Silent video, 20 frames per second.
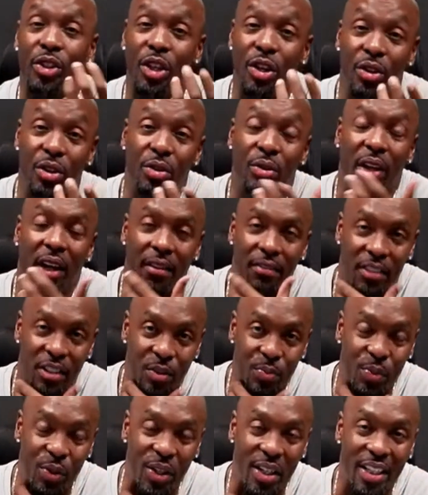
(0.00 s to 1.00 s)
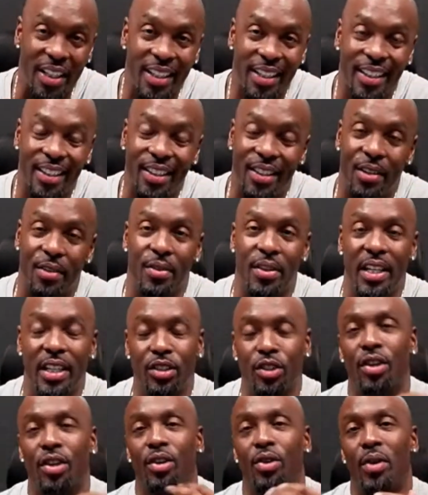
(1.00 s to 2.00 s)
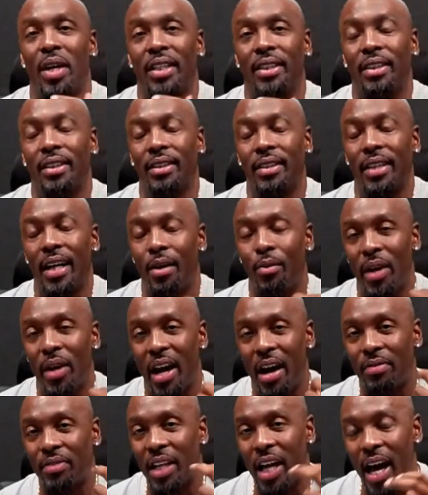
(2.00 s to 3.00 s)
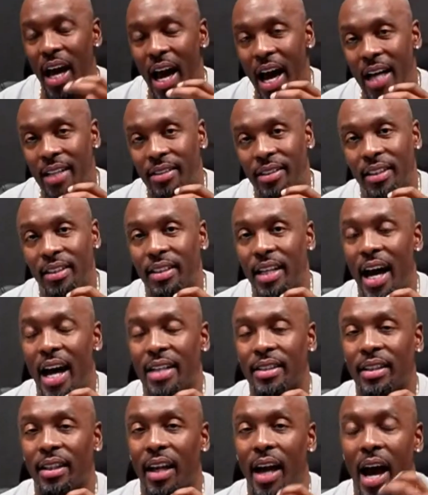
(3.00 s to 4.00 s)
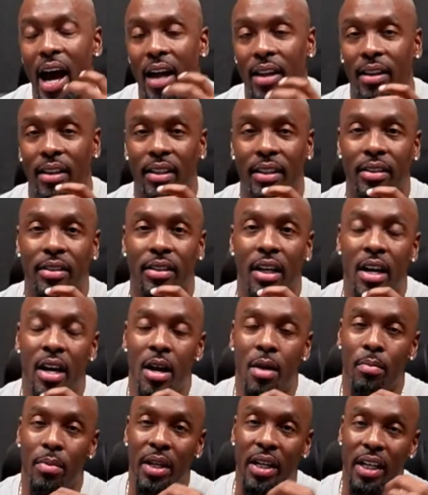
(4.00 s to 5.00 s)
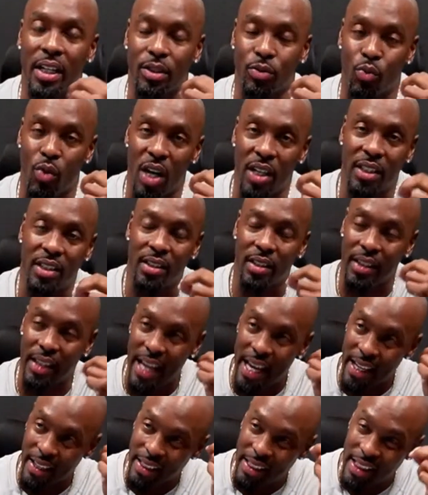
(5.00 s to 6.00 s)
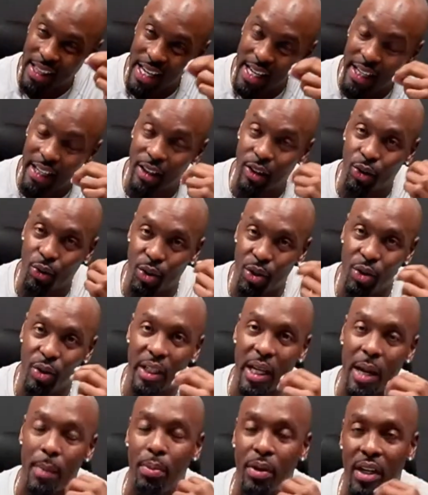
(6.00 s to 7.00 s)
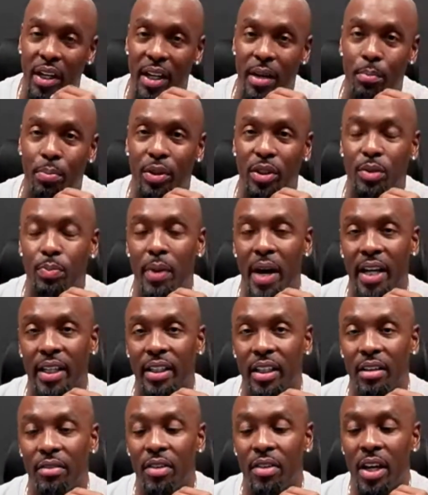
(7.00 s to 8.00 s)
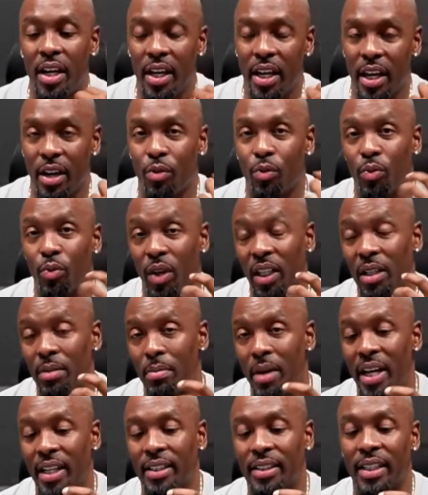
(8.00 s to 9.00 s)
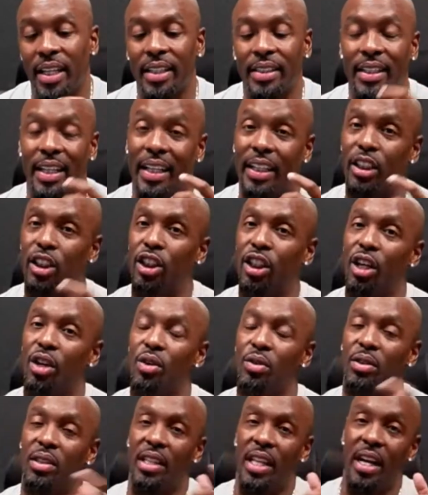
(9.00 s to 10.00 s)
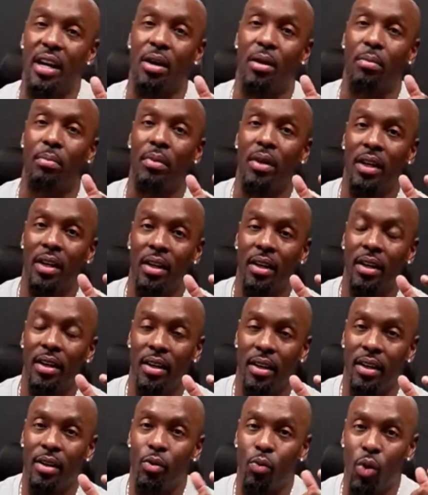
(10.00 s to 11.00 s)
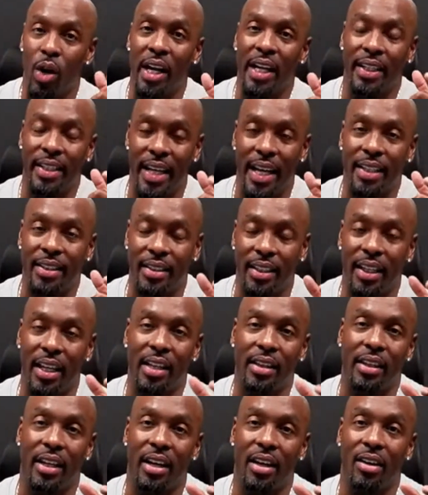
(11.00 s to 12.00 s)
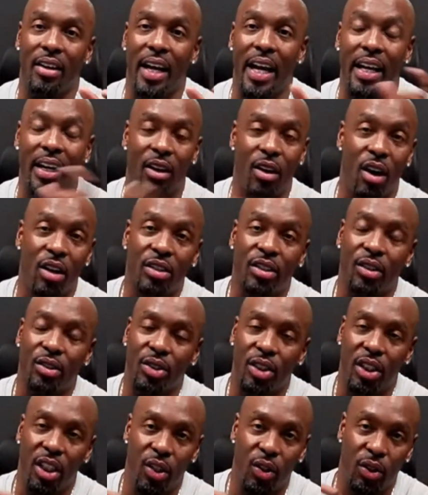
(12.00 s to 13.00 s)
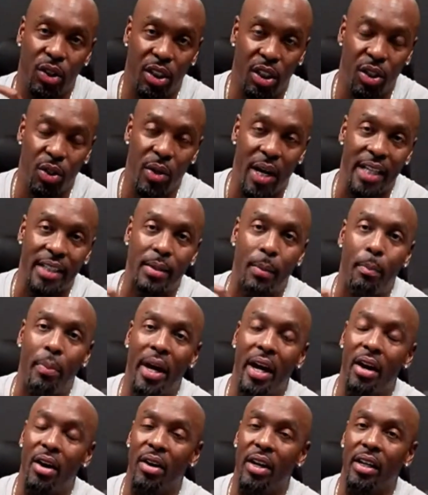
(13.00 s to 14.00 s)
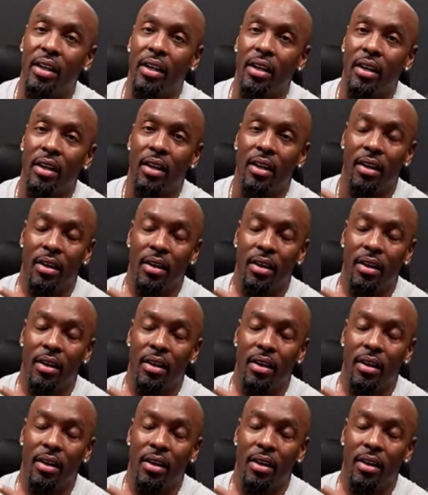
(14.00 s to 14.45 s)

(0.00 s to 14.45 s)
Do you love the sport? These are the questions that we have to ask these athletes, because once they think it through and they put it in perspective, it really makes sense, and it shows them what it takes to get there. And it also shows you as a parent